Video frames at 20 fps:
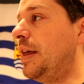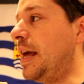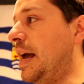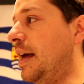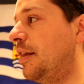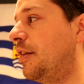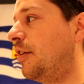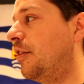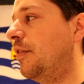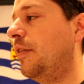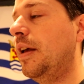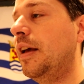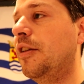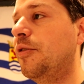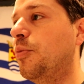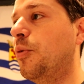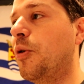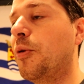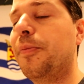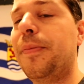Yes, it
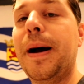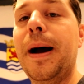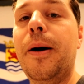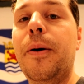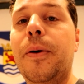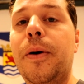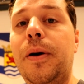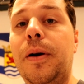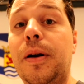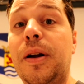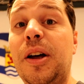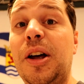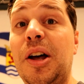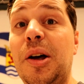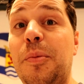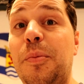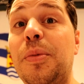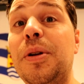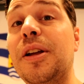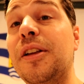takes more power
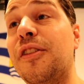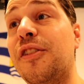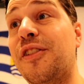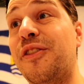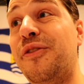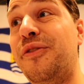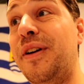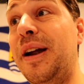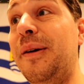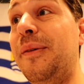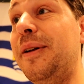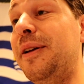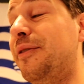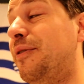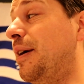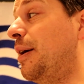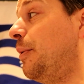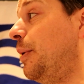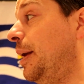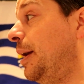but it's very,
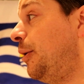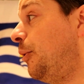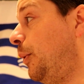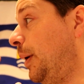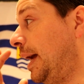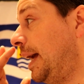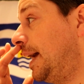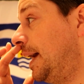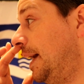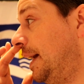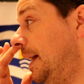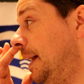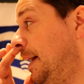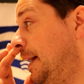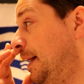very quick.